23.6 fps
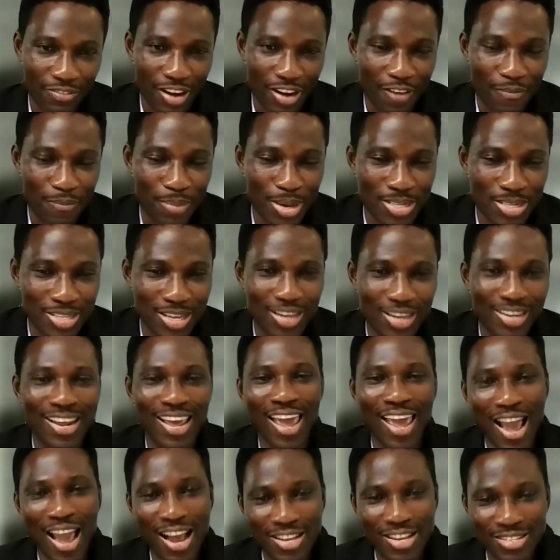
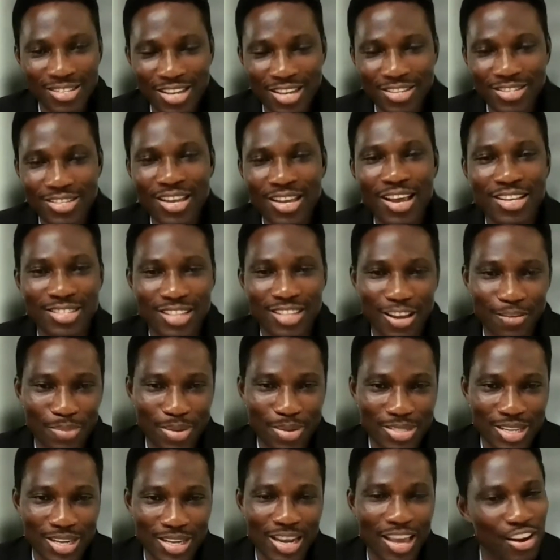5%, the excess is
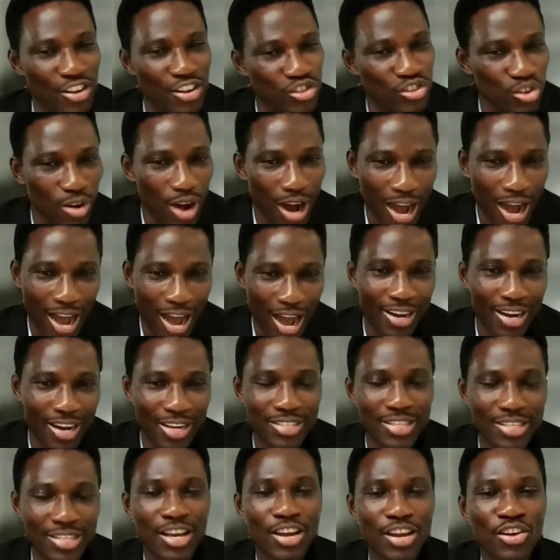10%. It is not
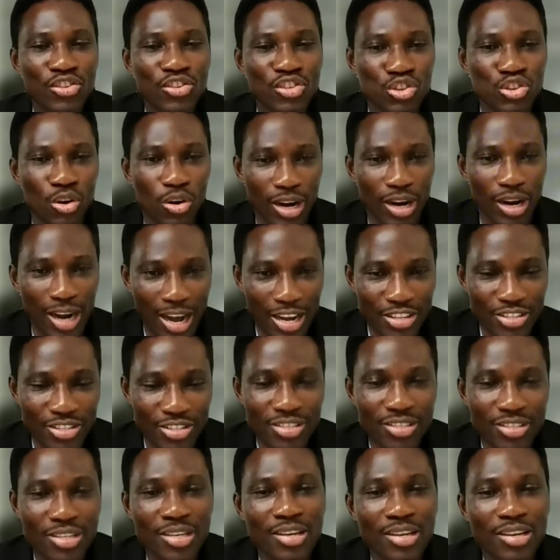added to your
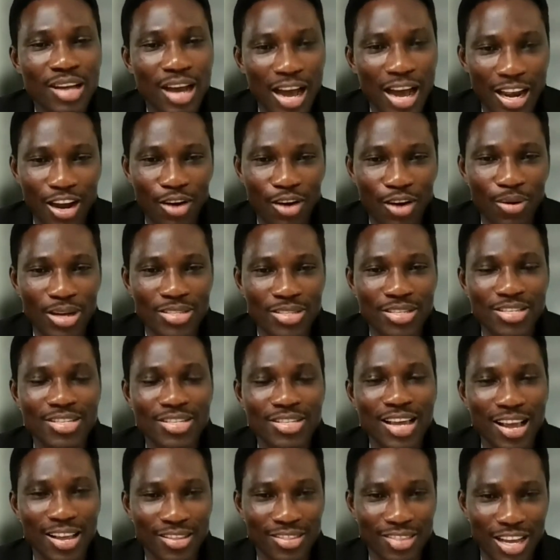cash
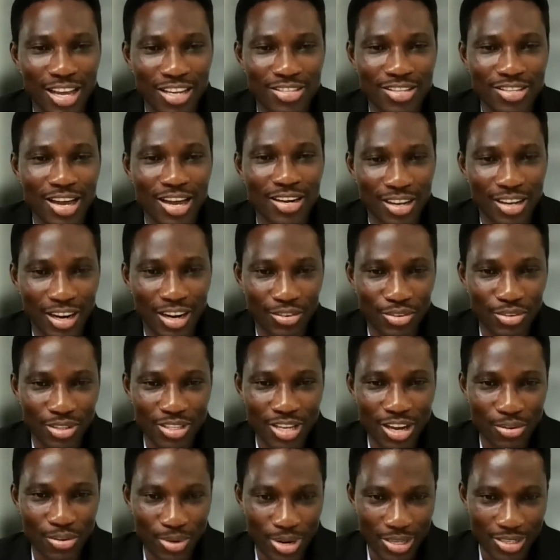allowances and tax at the
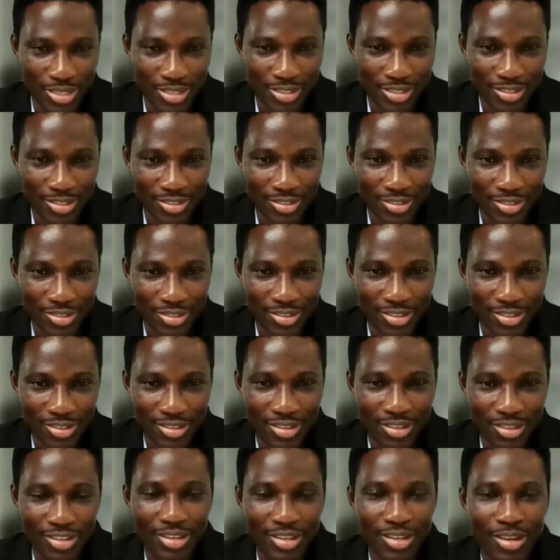graduated rate.
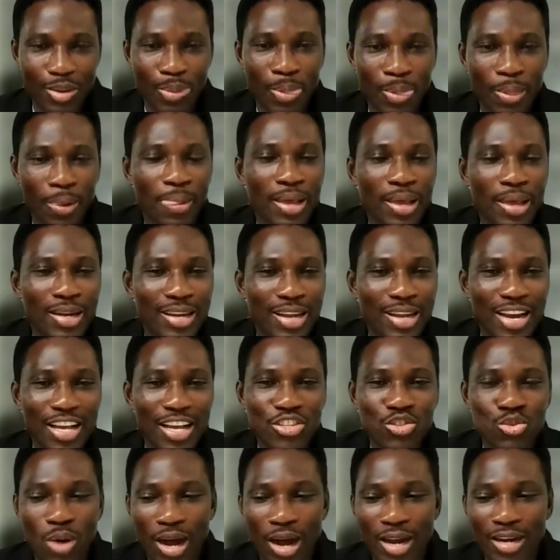The
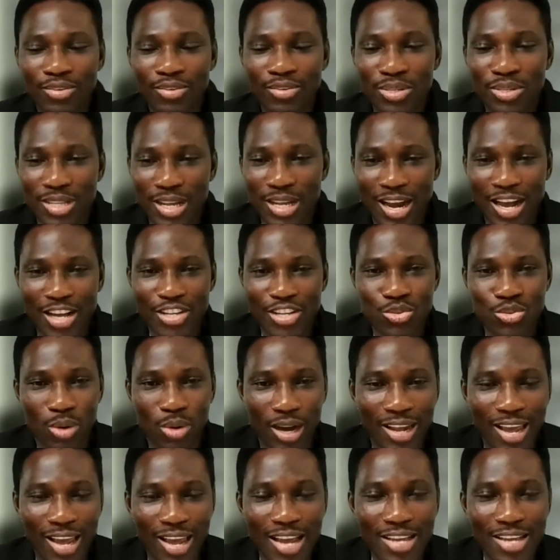next one, which is the last
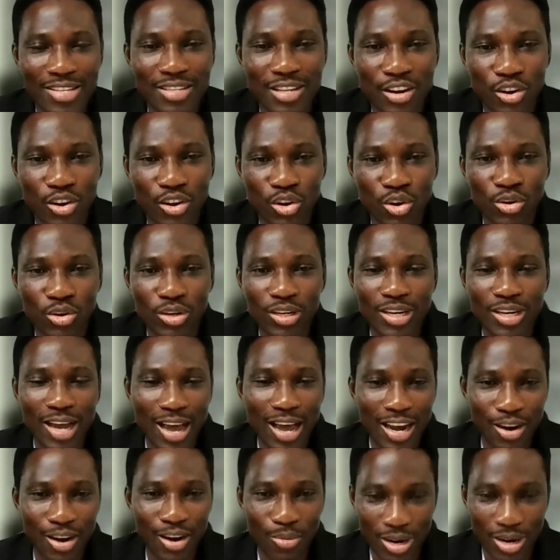one, is
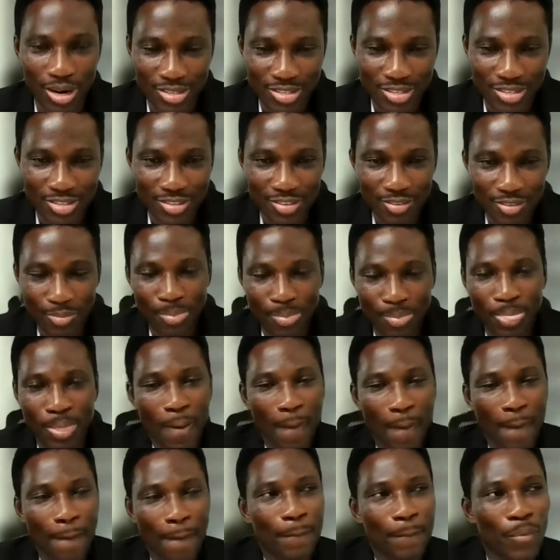clothing allowance.
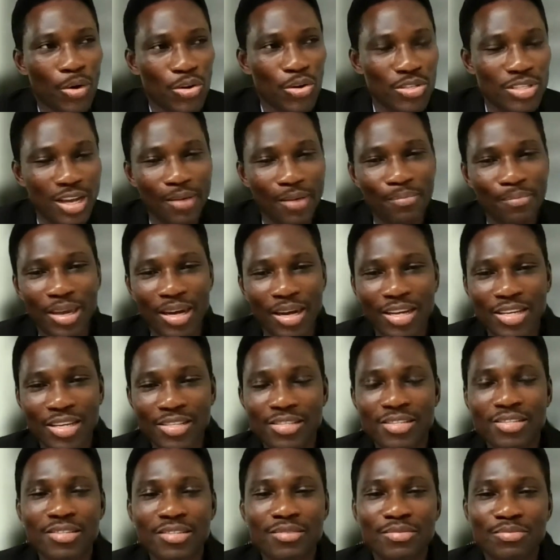Most
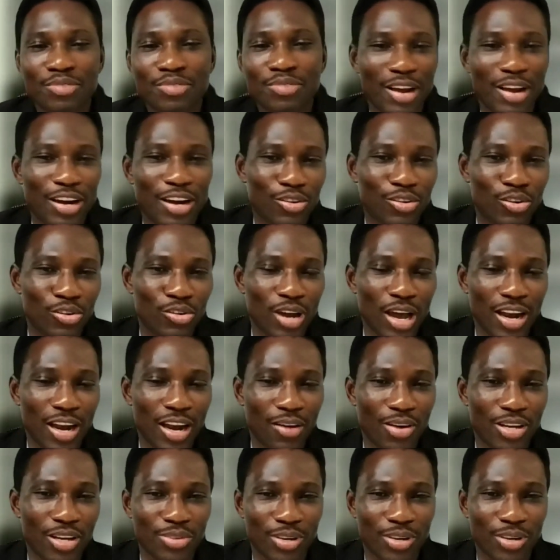companies provide clothing
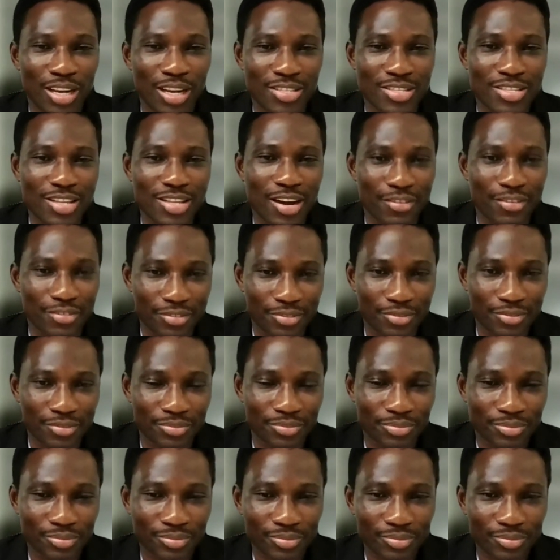allowance for their staff.